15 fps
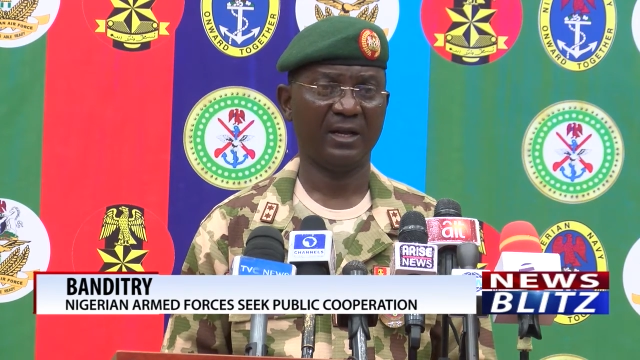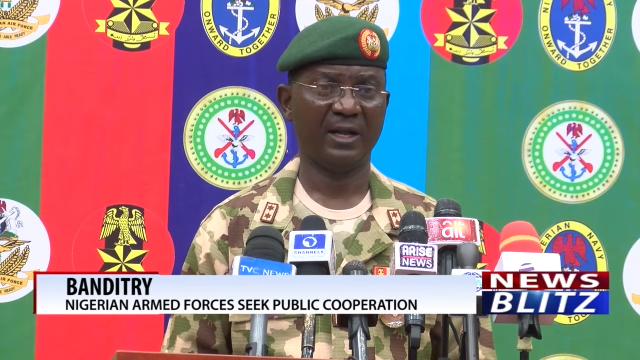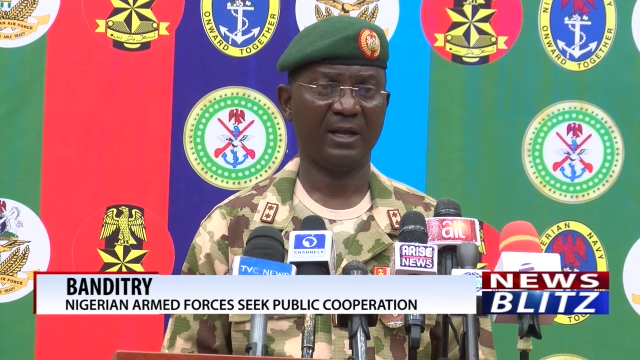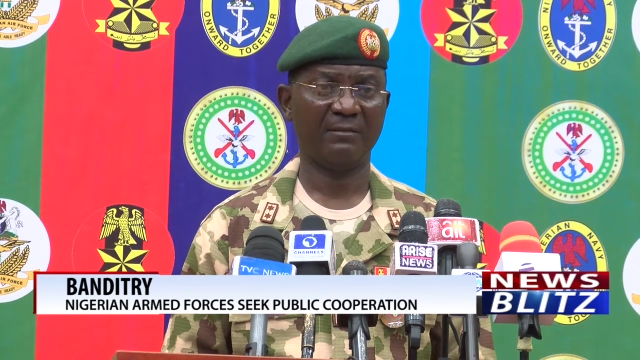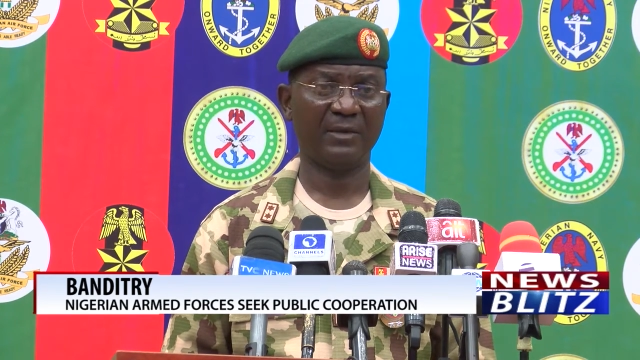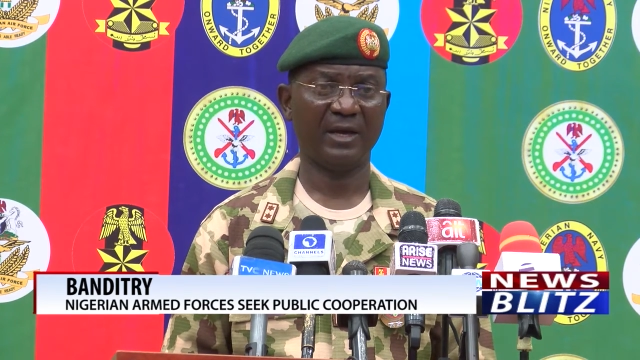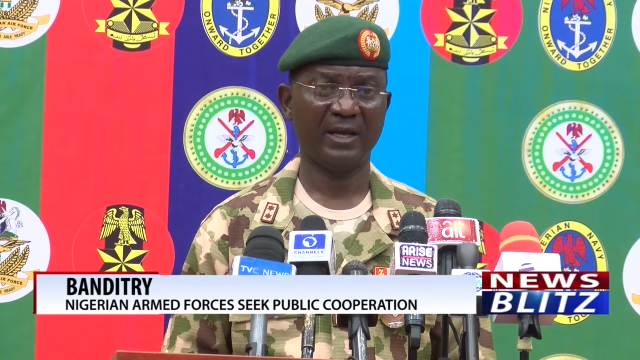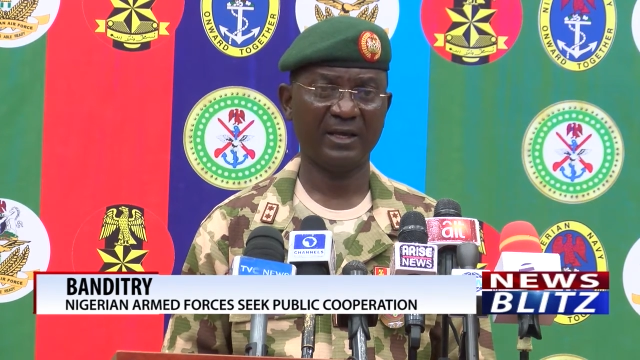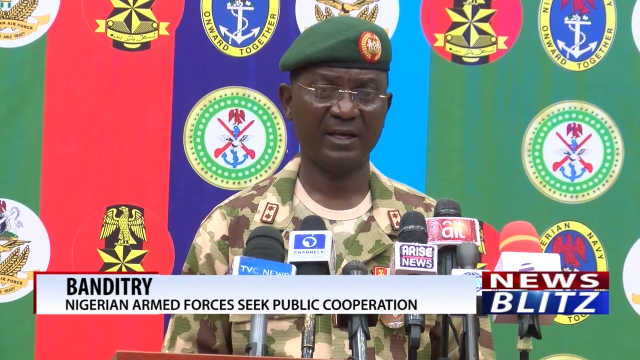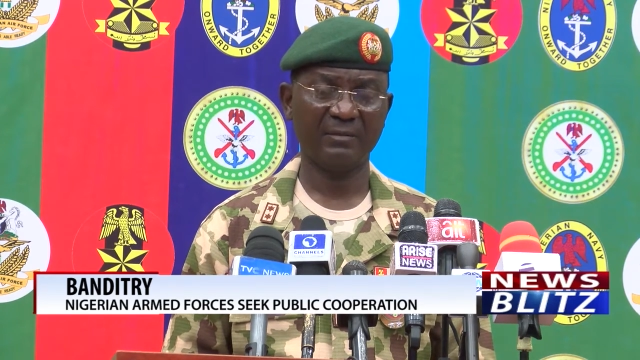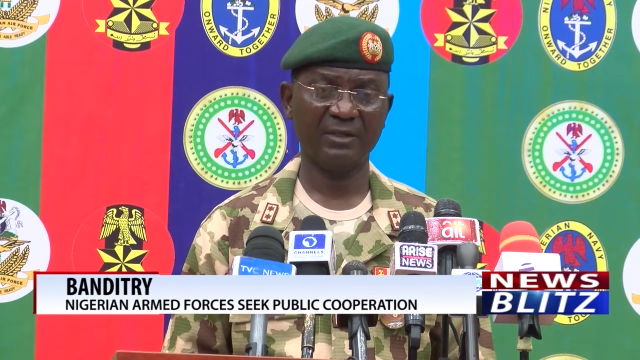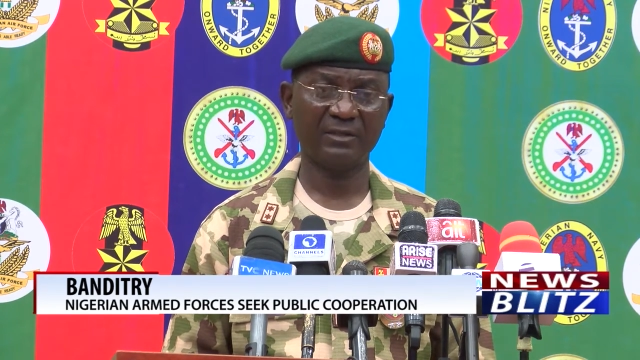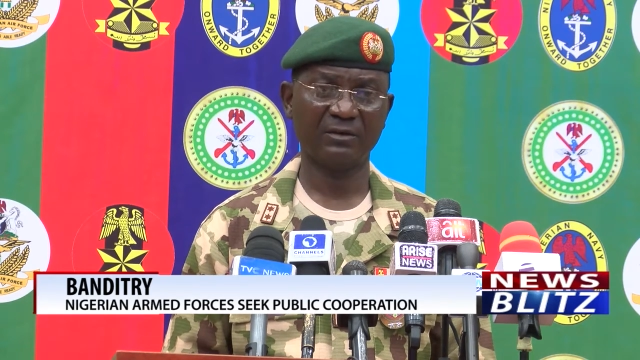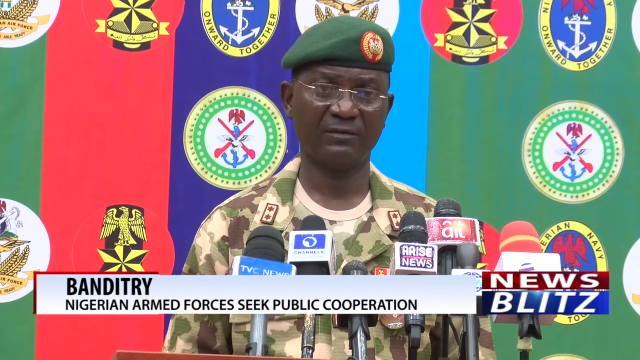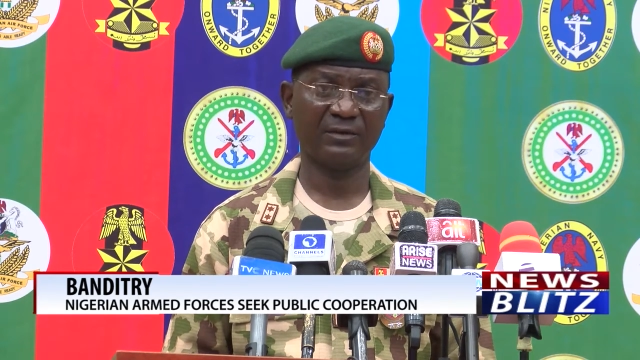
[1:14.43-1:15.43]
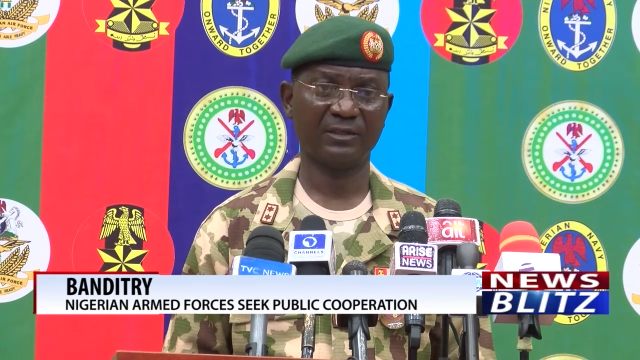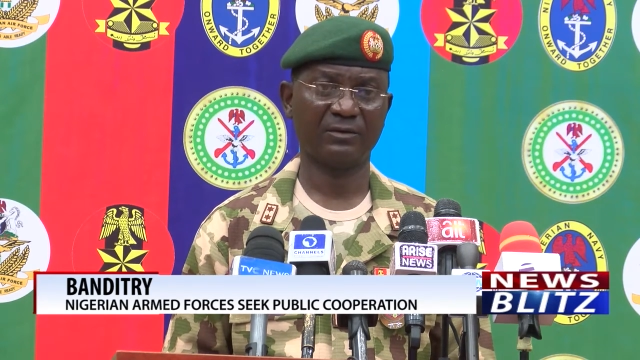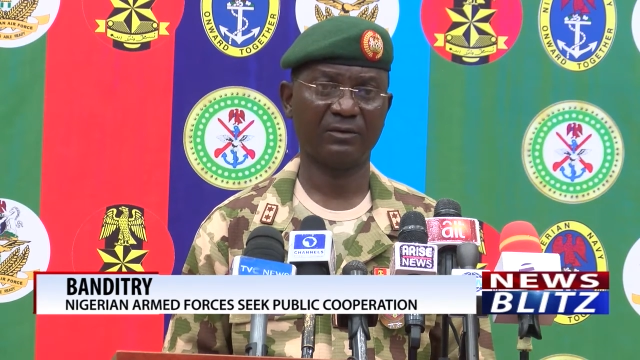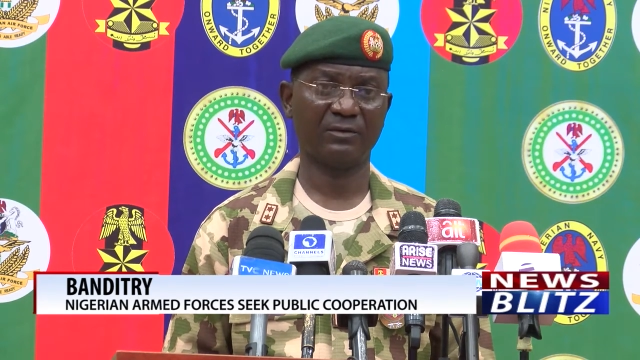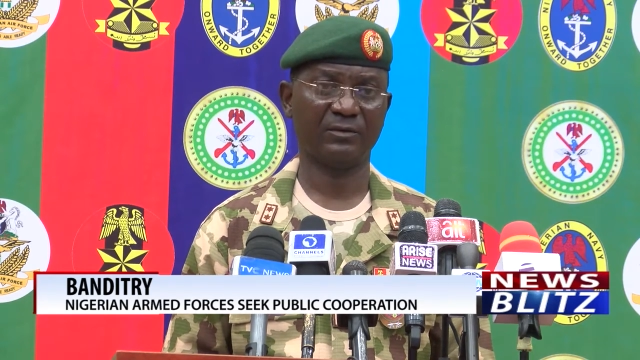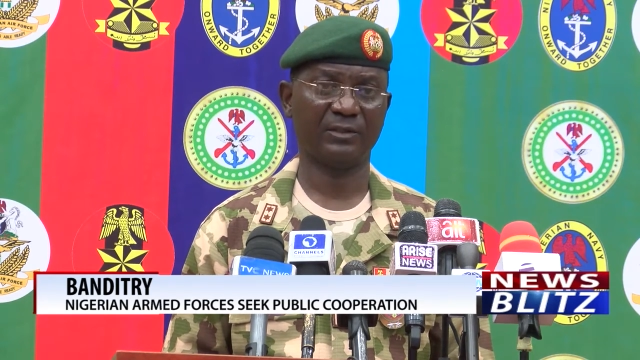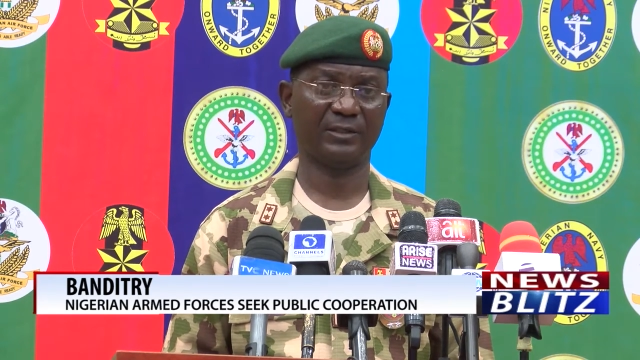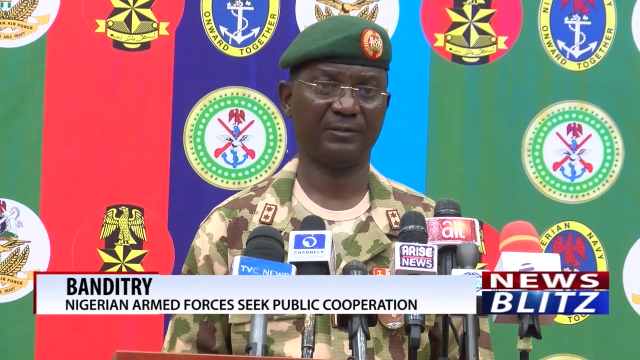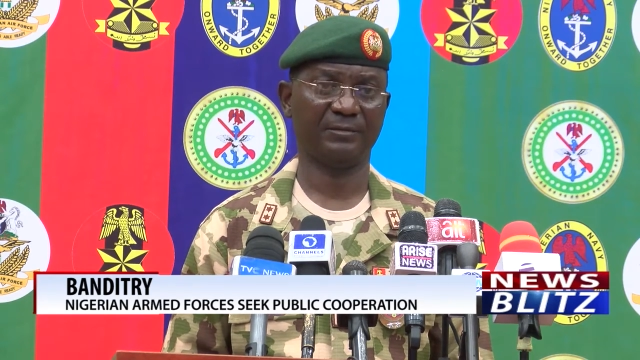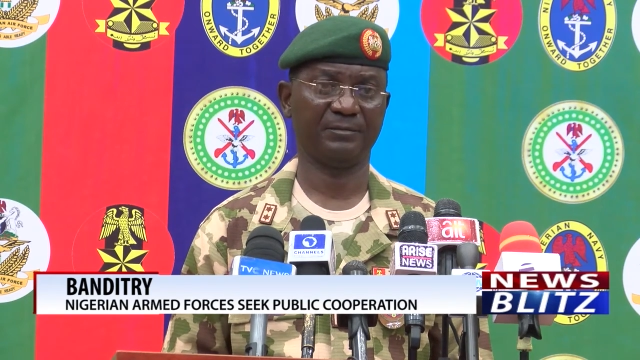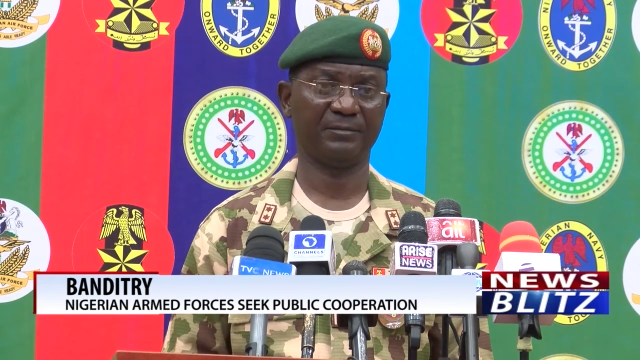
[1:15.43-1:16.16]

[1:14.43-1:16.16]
and by enemies of this country